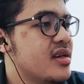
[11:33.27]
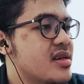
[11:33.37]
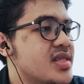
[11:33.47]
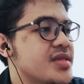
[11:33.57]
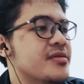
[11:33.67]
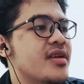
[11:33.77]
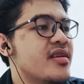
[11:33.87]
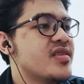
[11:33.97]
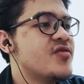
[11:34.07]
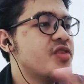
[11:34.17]
So there
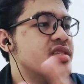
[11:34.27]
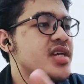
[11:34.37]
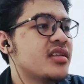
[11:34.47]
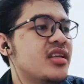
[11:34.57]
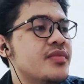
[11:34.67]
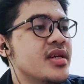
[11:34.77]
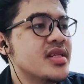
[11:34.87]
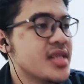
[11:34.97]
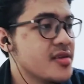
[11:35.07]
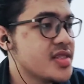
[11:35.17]
is three adjective:
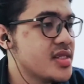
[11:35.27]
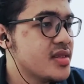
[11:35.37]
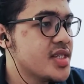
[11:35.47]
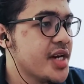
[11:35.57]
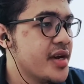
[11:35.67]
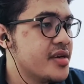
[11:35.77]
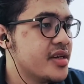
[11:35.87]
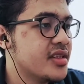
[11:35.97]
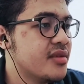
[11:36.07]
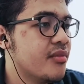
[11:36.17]
exhausted,
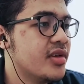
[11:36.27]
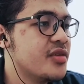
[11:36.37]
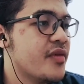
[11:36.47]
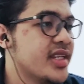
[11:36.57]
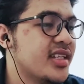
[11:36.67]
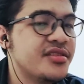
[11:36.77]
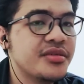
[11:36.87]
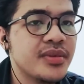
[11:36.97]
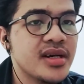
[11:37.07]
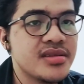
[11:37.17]
tired, motivated to
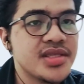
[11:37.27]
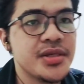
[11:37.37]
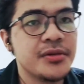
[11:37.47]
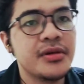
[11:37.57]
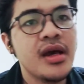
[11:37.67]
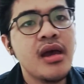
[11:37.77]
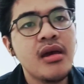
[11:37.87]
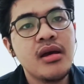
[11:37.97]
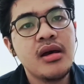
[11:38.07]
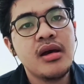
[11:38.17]
pass. So
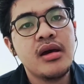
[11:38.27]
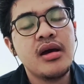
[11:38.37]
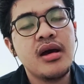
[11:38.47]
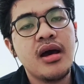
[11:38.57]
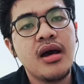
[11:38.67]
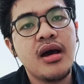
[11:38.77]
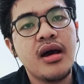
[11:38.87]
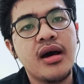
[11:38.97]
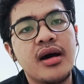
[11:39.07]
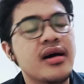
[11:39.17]

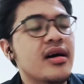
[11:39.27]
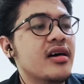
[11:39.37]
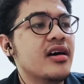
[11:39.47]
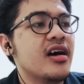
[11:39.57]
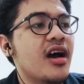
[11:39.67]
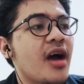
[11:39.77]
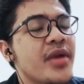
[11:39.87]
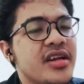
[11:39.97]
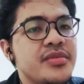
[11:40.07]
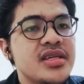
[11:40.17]
I'm
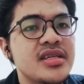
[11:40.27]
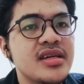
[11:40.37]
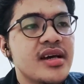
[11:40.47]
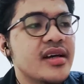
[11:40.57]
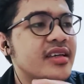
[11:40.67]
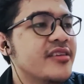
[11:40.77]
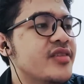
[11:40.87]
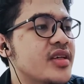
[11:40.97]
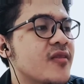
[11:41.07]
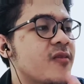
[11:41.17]
gonna be
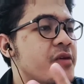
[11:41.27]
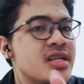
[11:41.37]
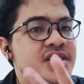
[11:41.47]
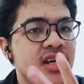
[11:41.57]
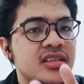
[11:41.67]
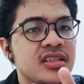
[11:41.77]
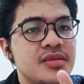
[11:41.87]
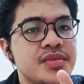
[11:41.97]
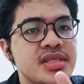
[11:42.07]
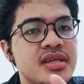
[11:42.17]
giving three
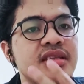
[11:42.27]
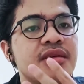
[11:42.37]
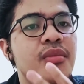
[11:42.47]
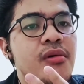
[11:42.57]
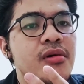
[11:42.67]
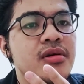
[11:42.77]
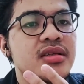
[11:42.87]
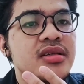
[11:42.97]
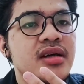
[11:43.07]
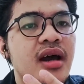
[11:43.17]
adjectives in the board.
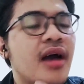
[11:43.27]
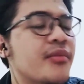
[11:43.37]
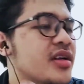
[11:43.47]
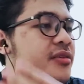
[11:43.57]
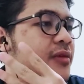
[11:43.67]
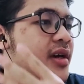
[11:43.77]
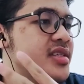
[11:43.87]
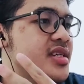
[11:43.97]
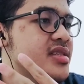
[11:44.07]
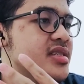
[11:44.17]
I'm gonna write
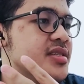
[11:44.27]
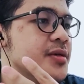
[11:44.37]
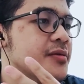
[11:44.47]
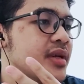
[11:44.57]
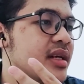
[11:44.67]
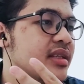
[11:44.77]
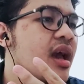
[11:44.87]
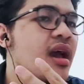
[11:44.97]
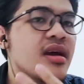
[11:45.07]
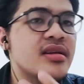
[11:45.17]
it so that
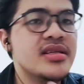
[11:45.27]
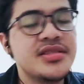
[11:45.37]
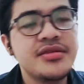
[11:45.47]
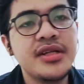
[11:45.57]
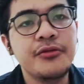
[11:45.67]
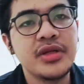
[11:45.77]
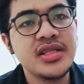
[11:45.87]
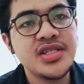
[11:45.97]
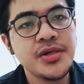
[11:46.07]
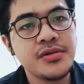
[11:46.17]
the student will
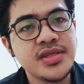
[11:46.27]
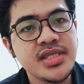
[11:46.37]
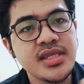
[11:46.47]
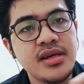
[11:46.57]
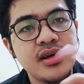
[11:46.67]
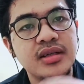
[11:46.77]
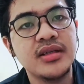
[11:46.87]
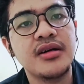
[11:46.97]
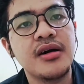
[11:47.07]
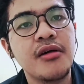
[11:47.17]
choose
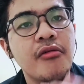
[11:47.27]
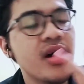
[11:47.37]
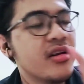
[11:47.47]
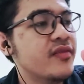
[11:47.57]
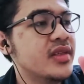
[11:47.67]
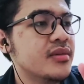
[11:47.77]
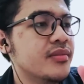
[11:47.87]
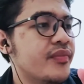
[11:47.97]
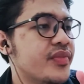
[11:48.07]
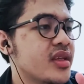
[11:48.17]
one of them